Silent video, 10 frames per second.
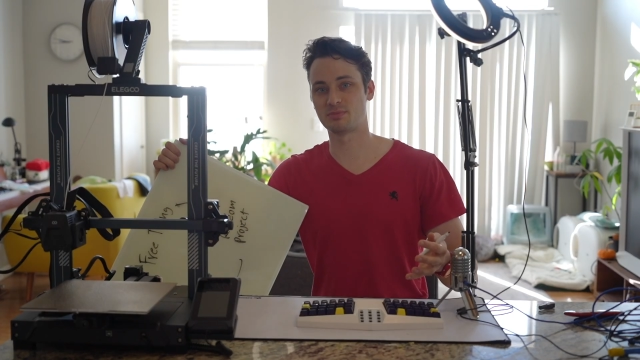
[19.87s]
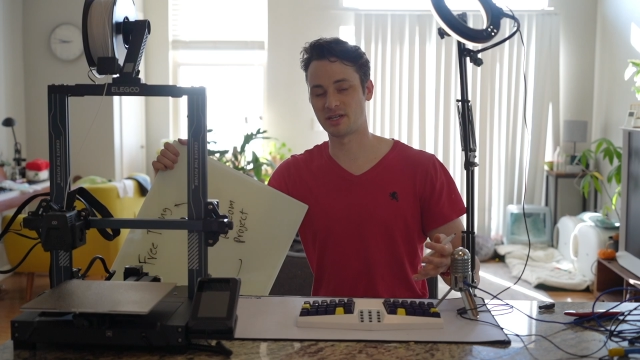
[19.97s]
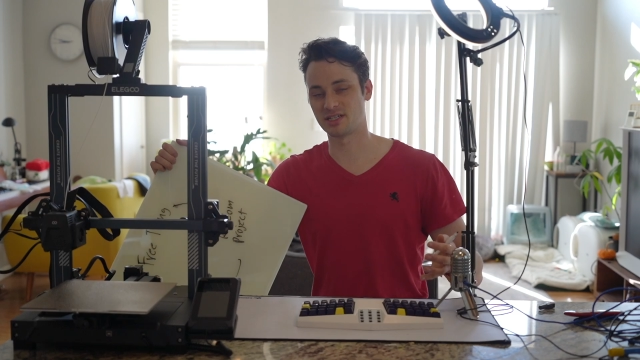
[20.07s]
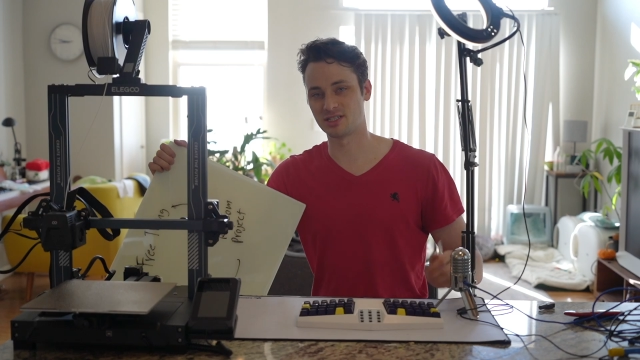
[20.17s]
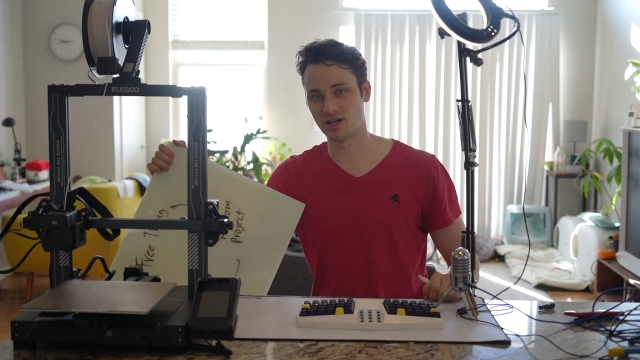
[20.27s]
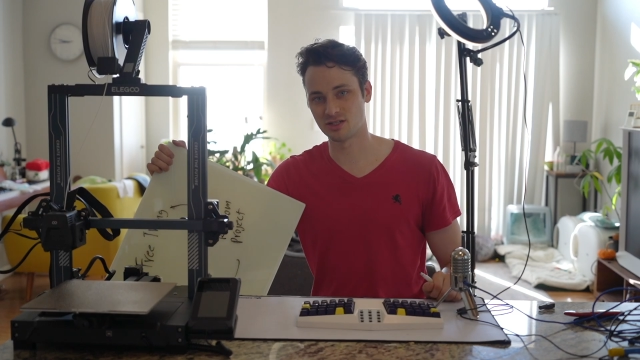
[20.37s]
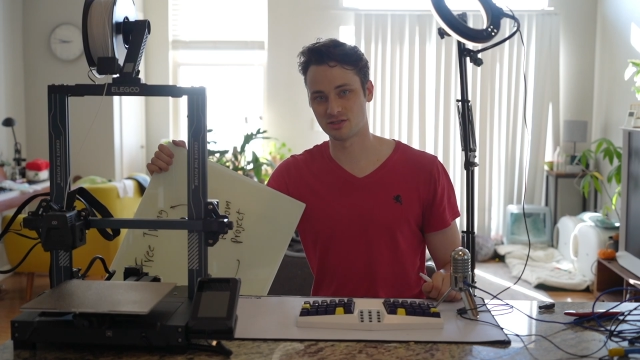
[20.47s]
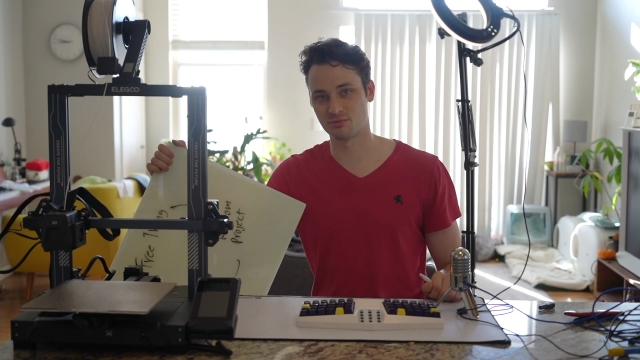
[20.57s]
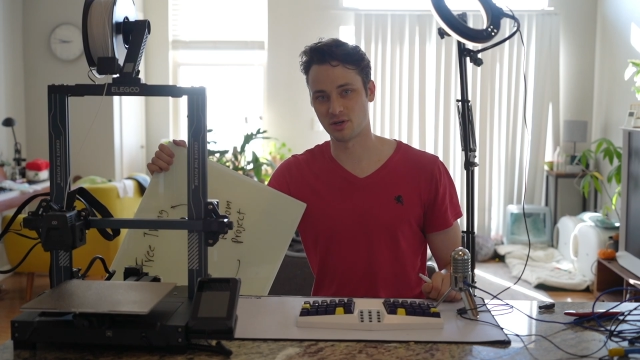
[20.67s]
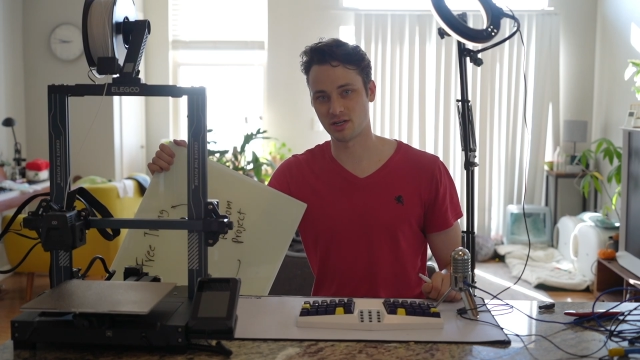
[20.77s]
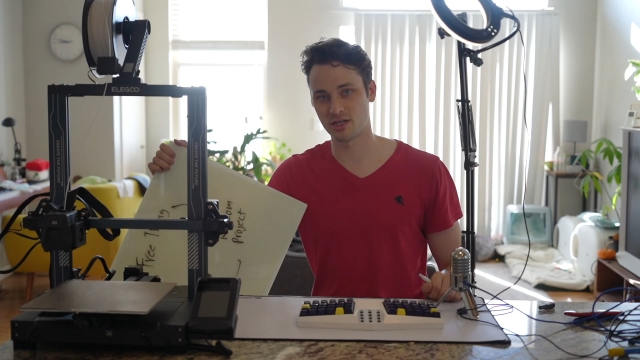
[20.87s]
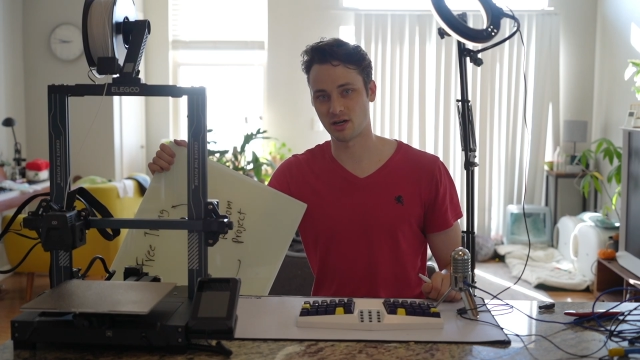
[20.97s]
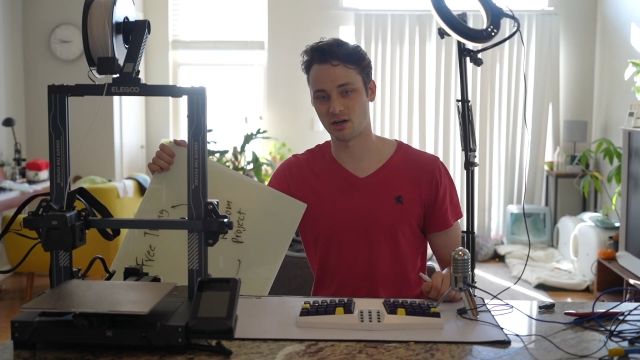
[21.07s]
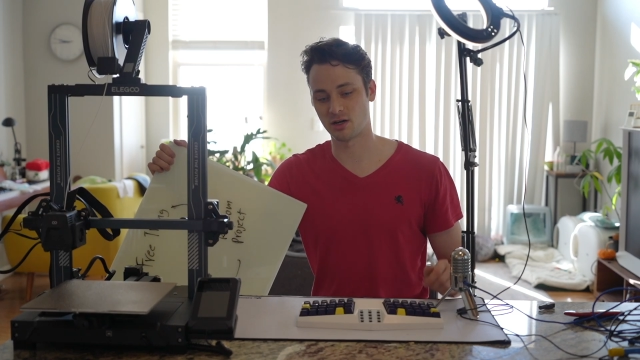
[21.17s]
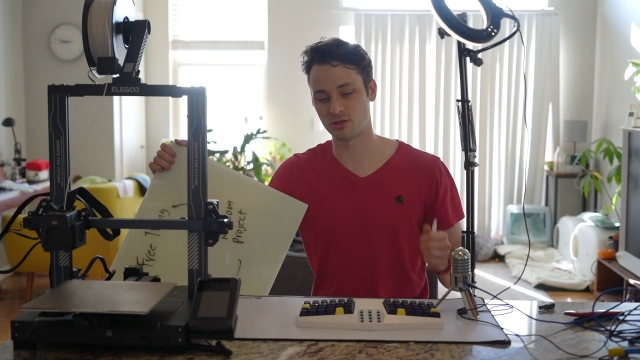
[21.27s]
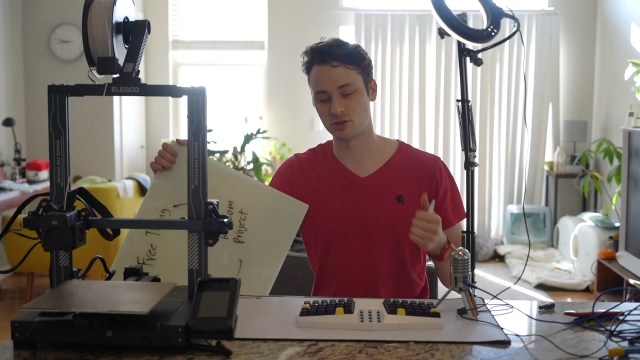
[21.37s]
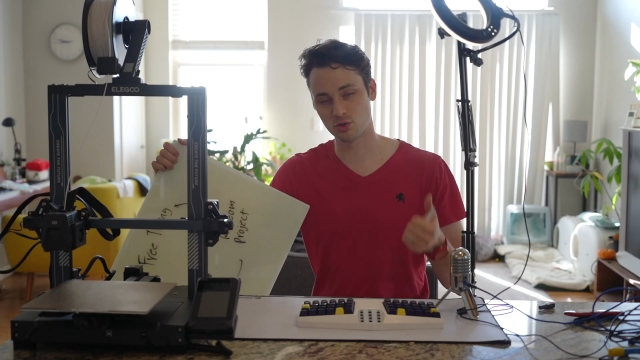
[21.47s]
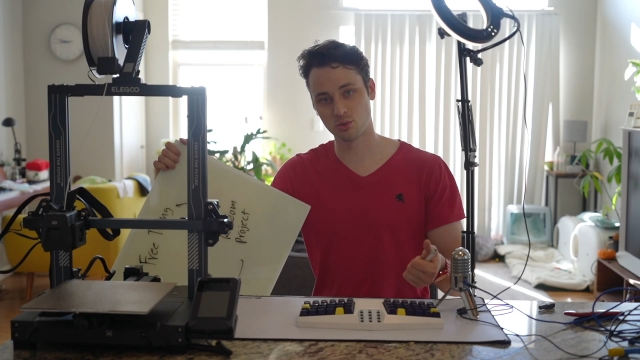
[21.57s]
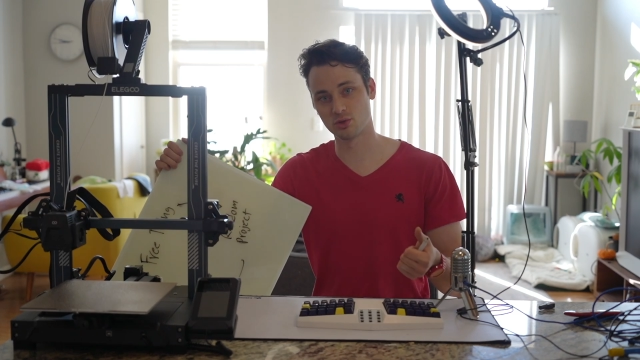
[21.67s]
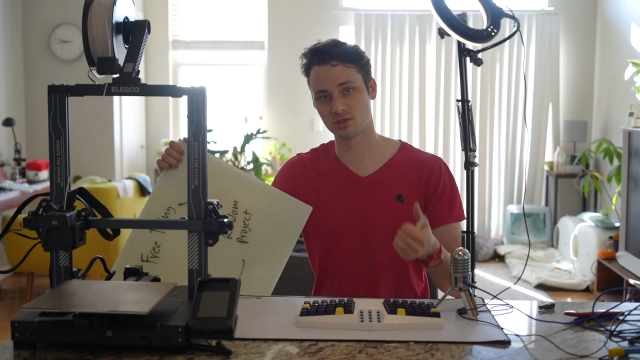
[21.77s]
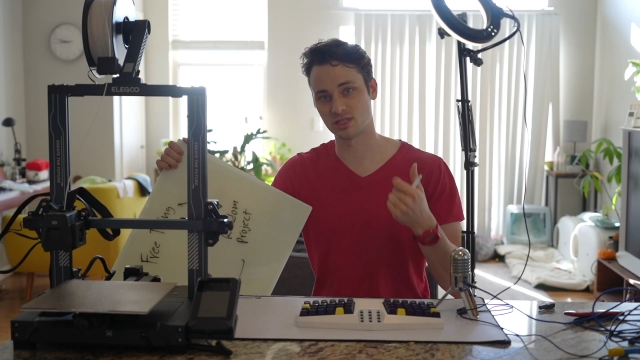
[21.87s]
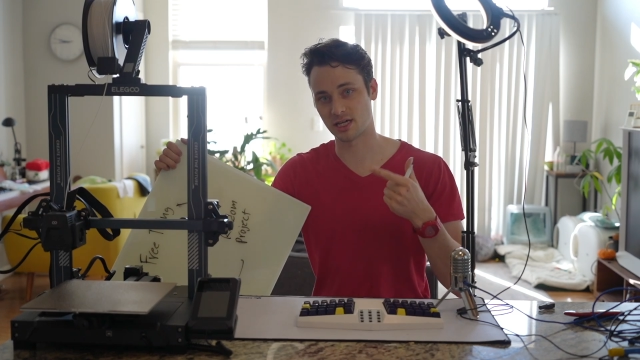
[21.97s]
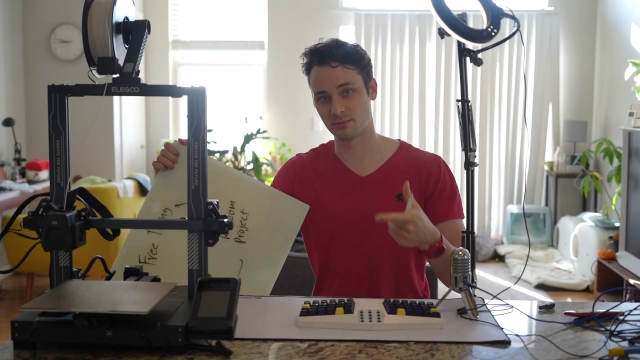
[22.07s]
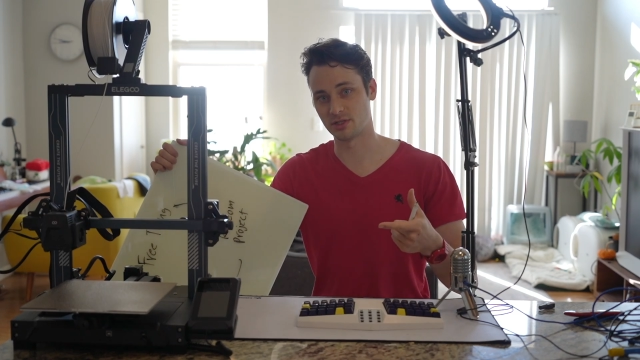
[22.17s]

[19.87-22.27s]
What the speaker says: spending tons of money on tools and